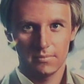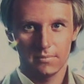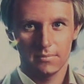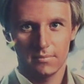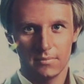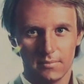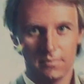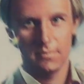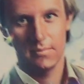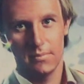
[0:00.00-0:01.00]
from the Doctor
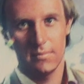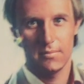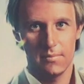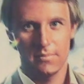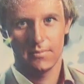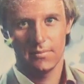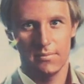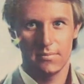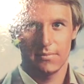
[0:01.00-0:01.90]
Who Classic Series,